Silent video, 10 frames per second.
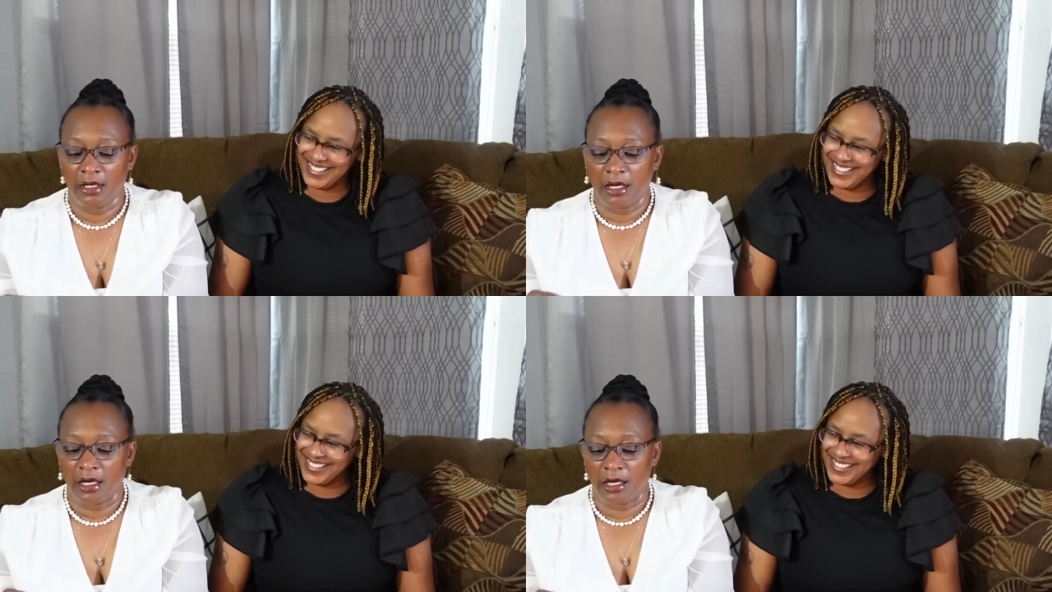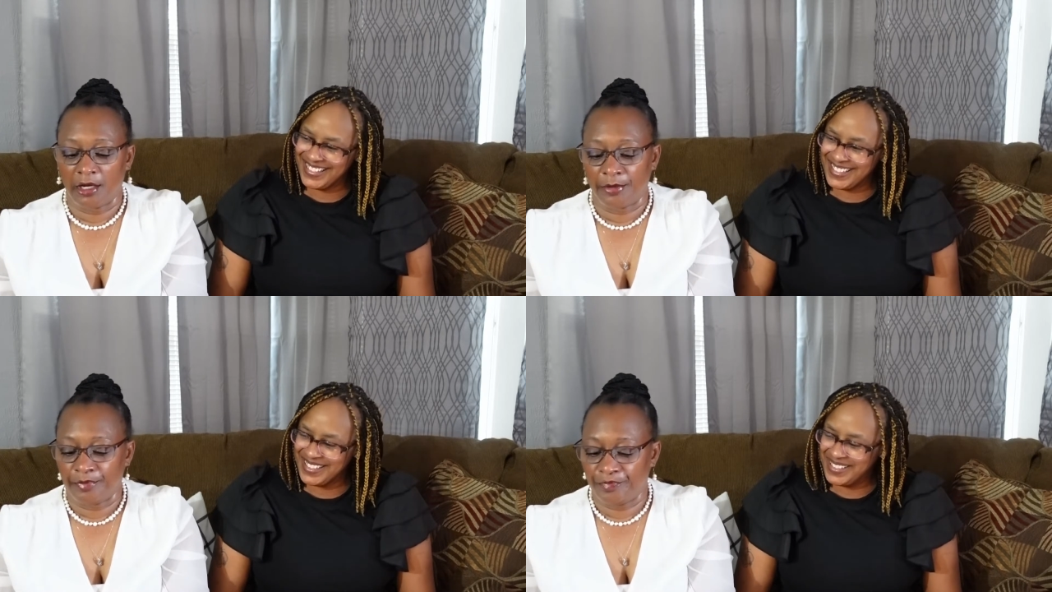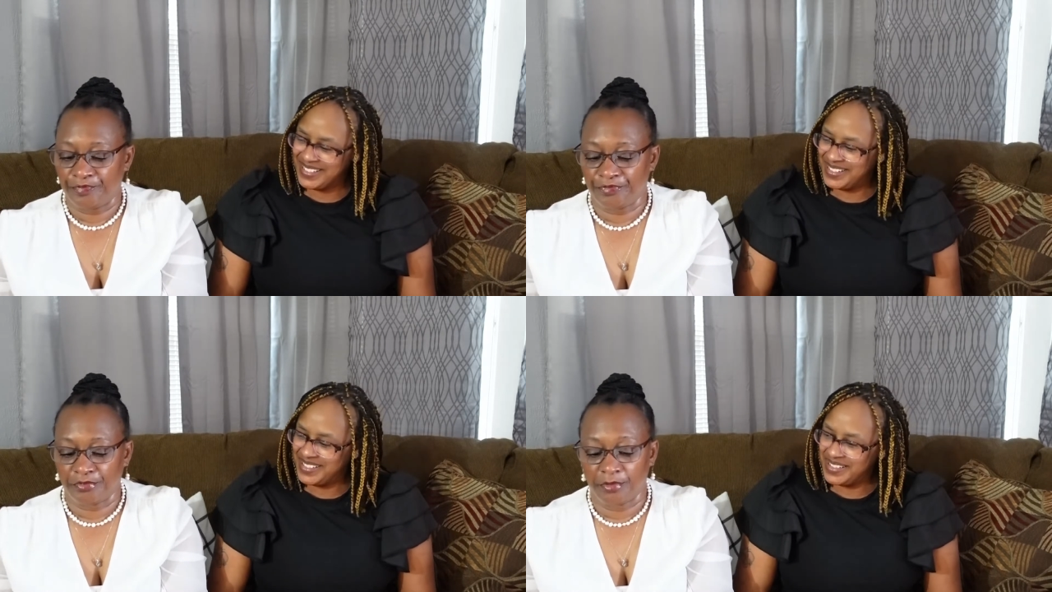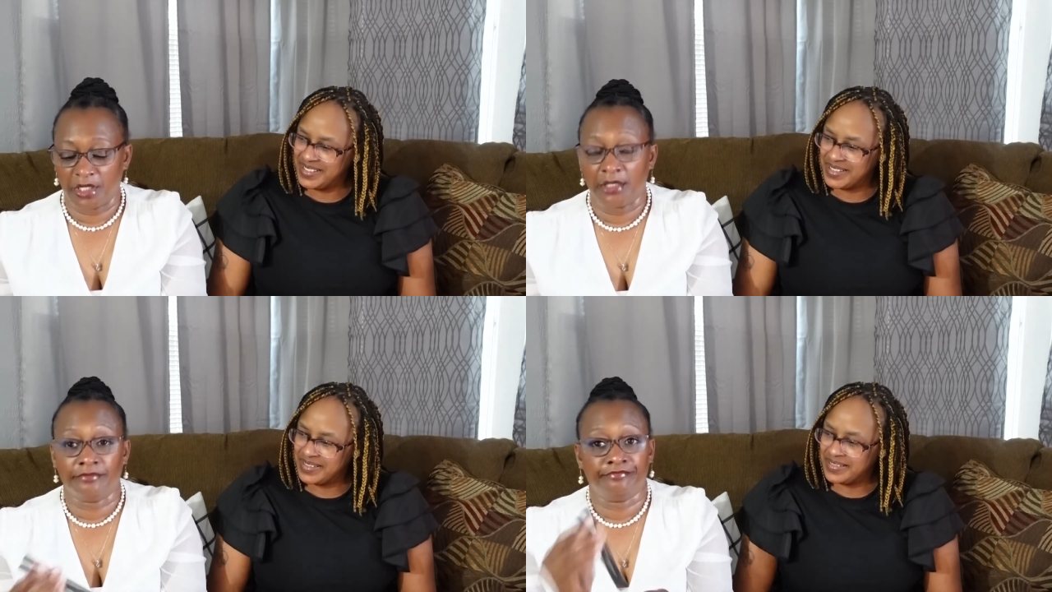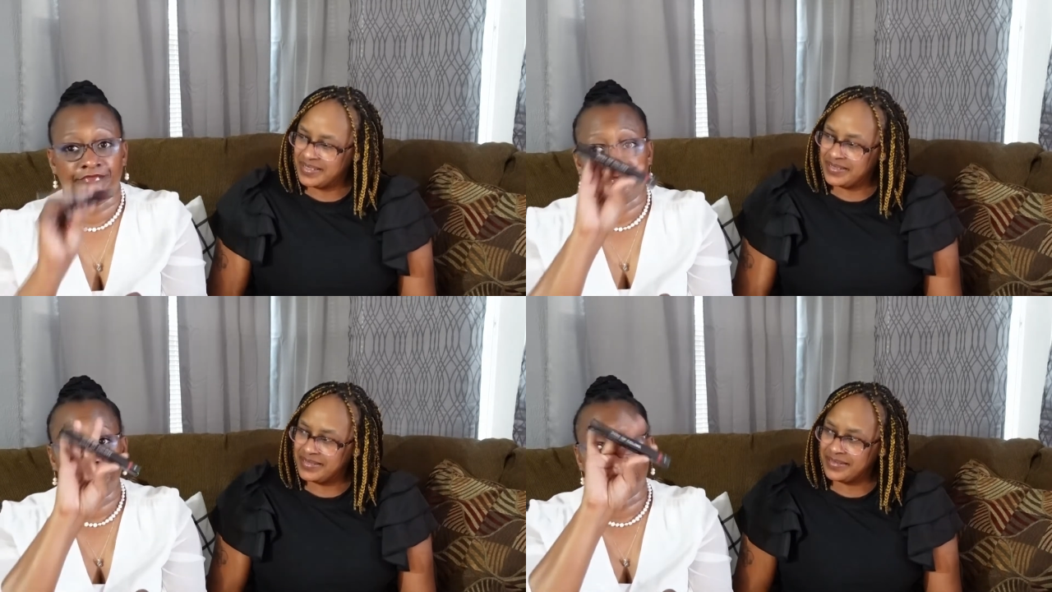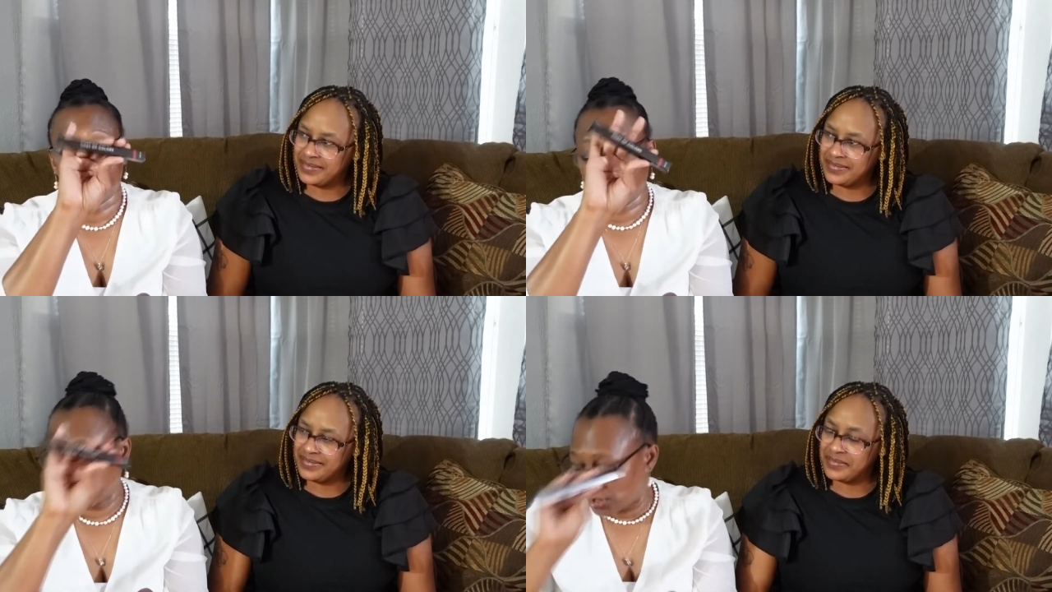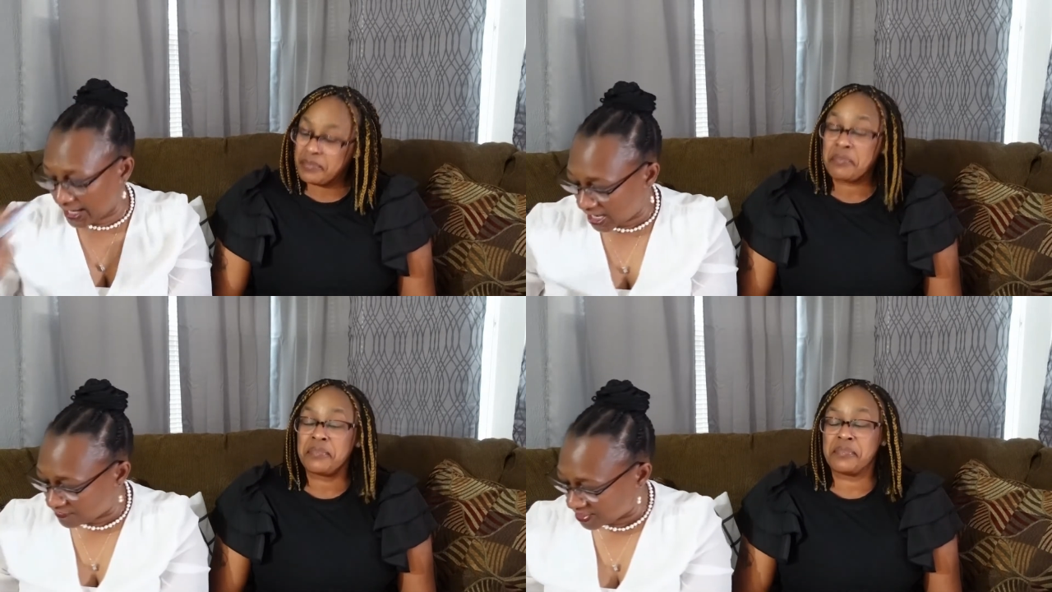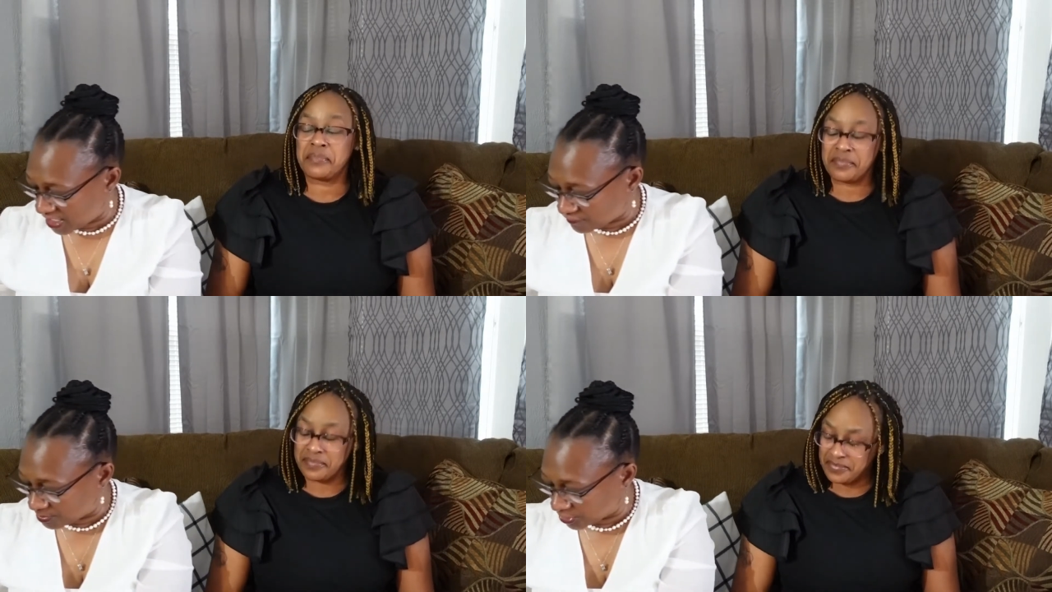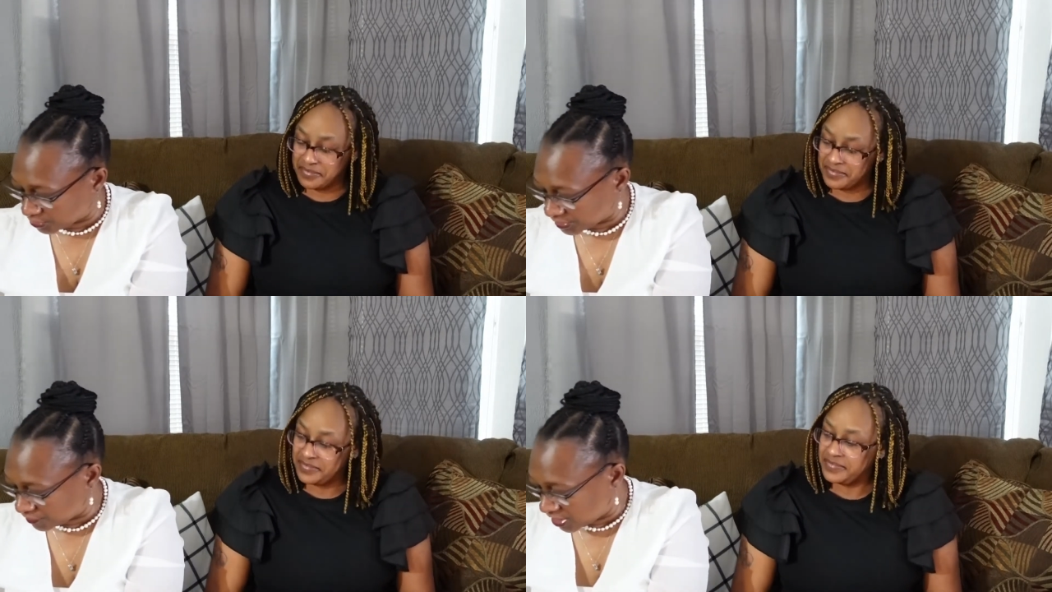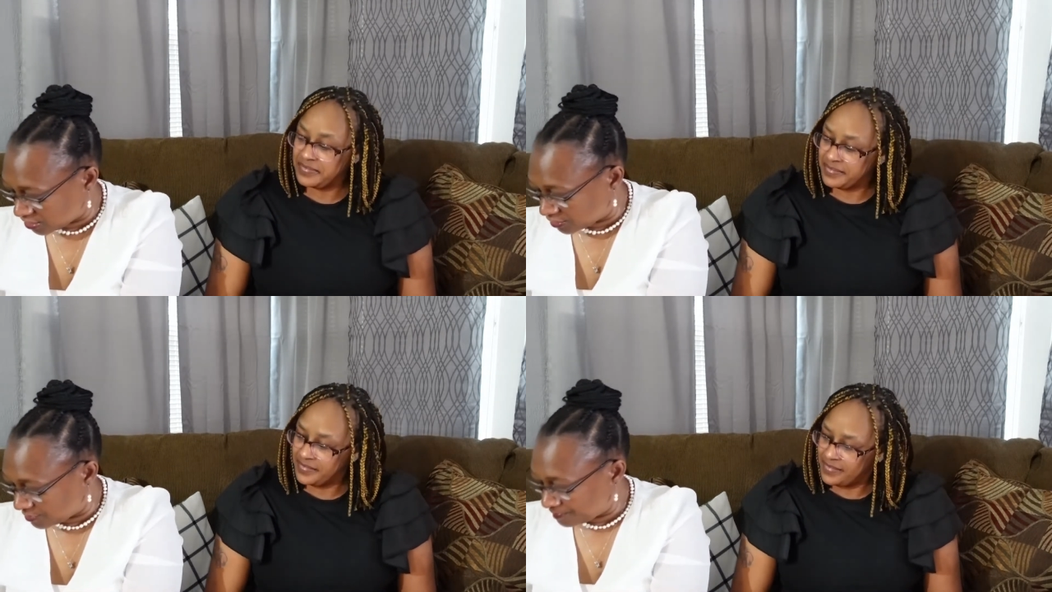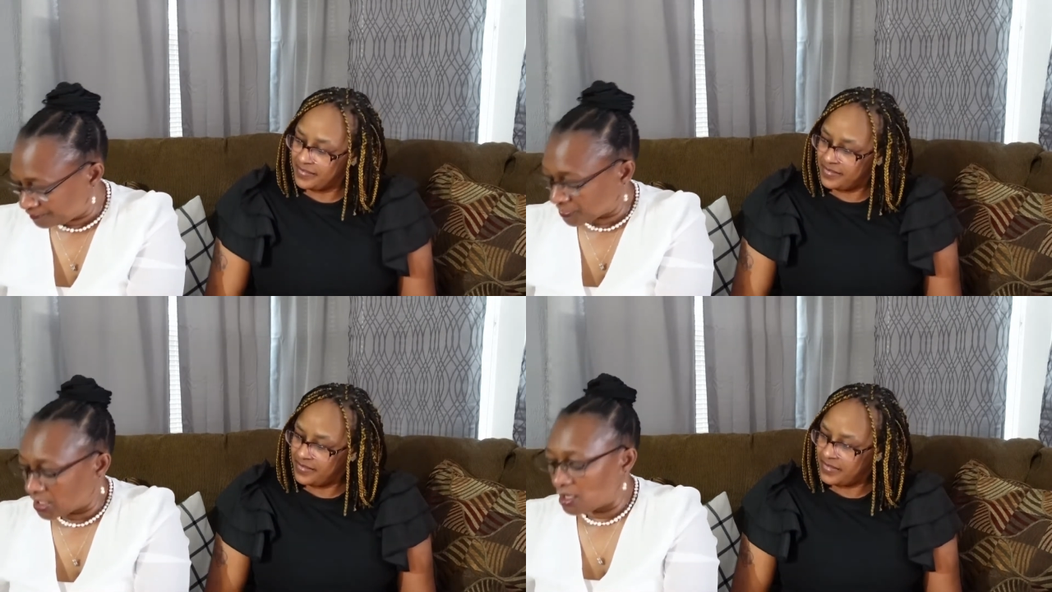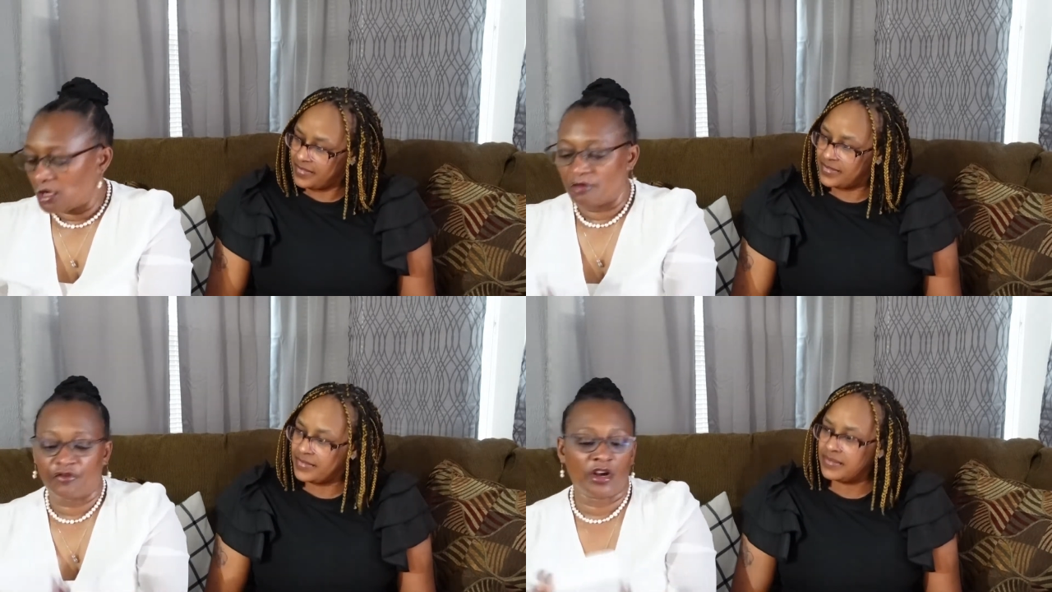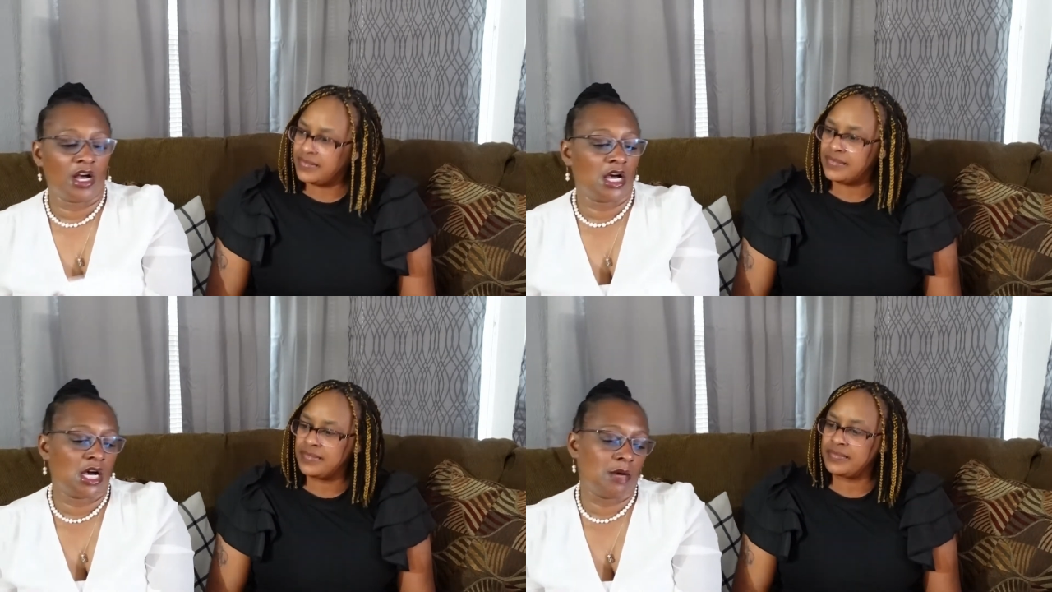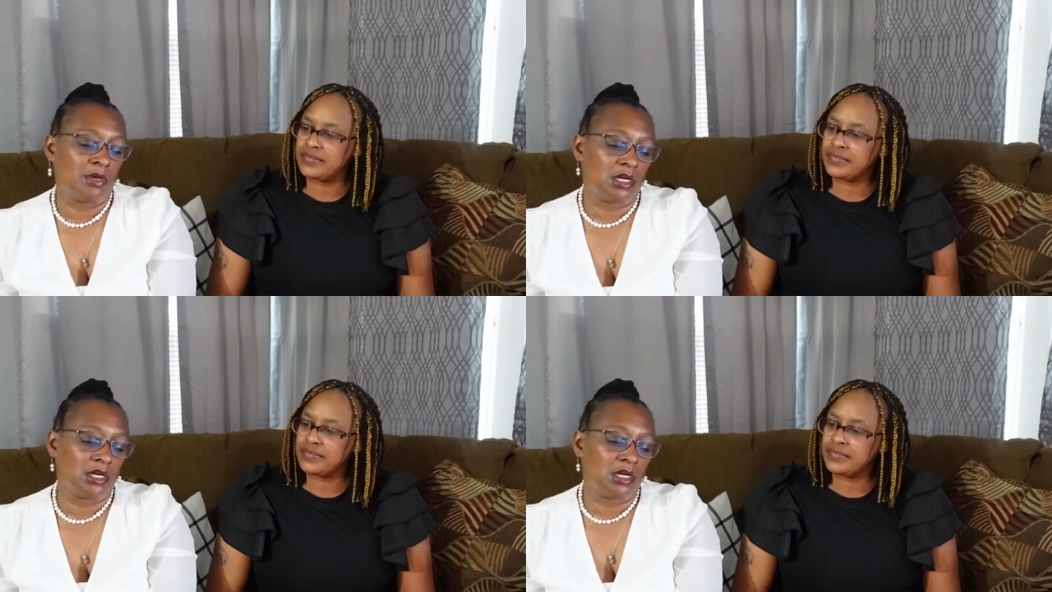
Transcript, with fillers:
Speaker 1: Um, but so I have that from Dose of Color from